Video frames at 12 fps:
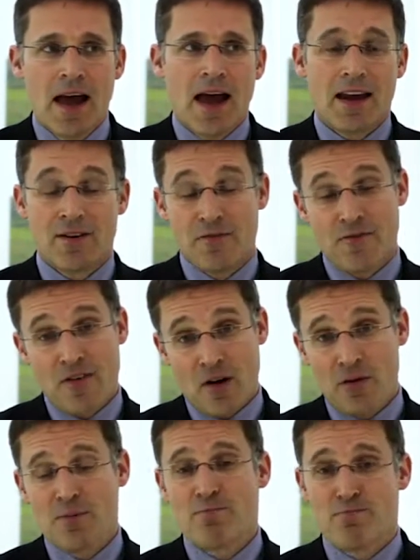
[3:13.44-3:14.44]
and a
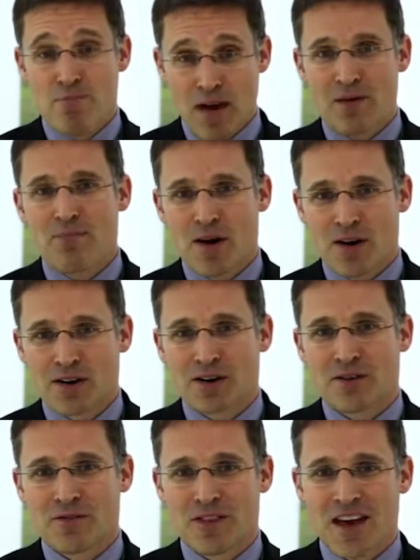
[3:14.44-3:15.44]
very big
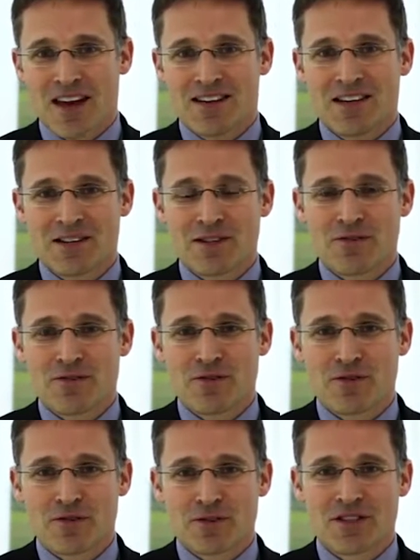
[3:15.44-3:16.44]
part of that is, of
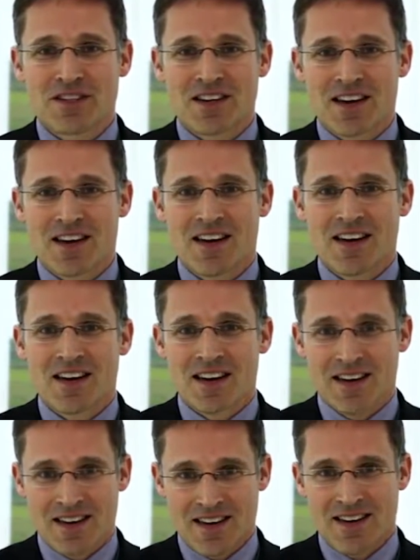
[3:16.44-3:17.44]
course,
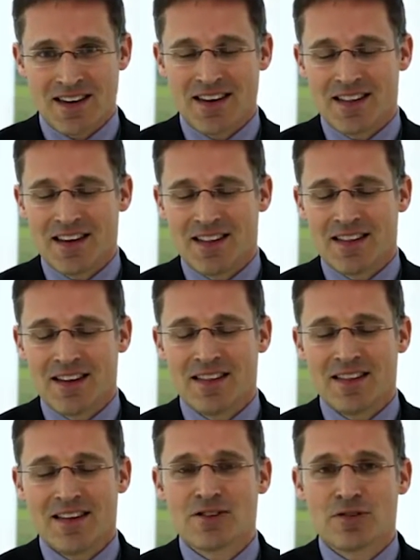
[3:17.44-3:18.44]

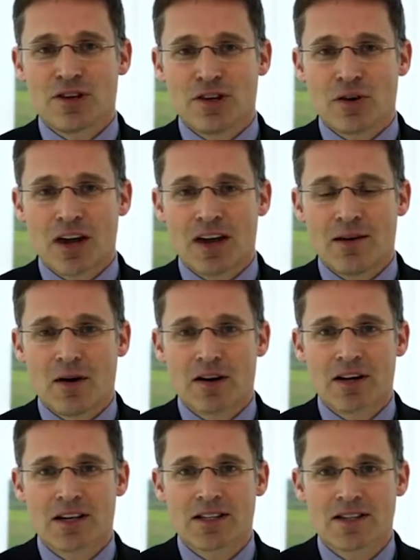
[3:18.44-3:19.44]
into the UK
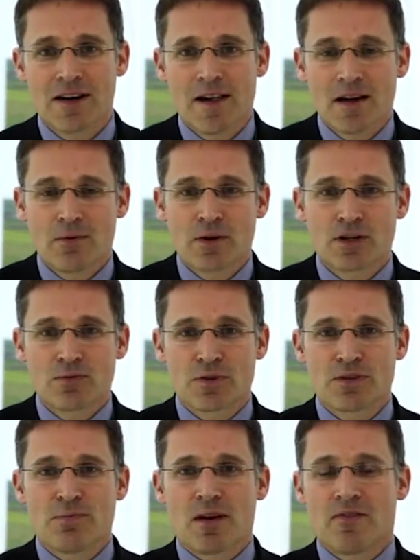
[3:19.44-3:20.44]
market, which
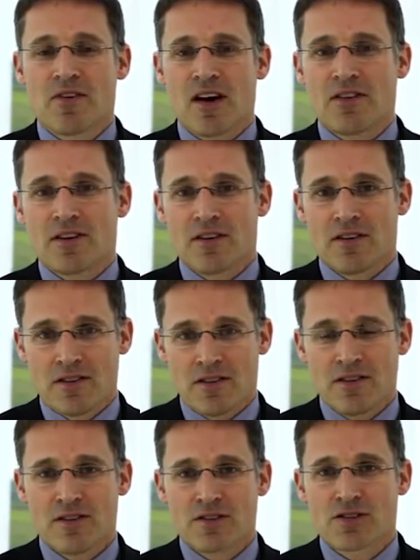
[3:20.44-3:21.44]
was by far
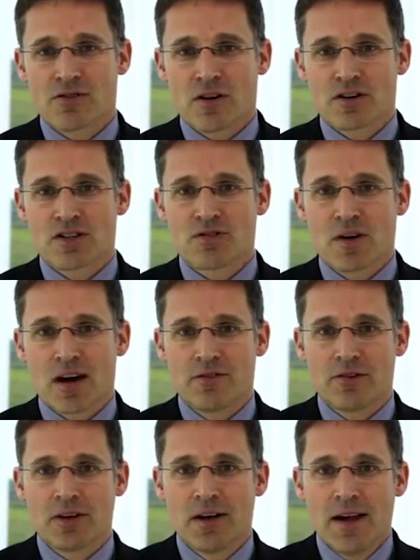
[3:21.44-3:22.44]
the strongest
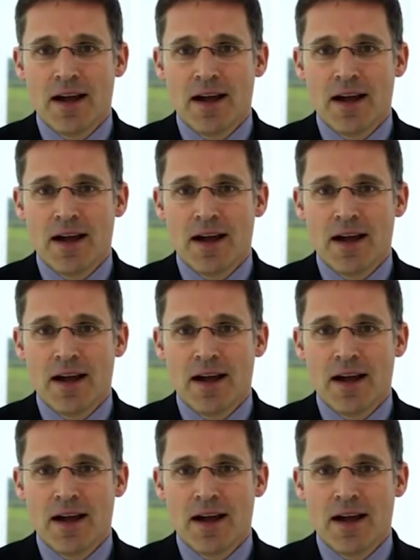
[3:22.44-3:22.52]
driver.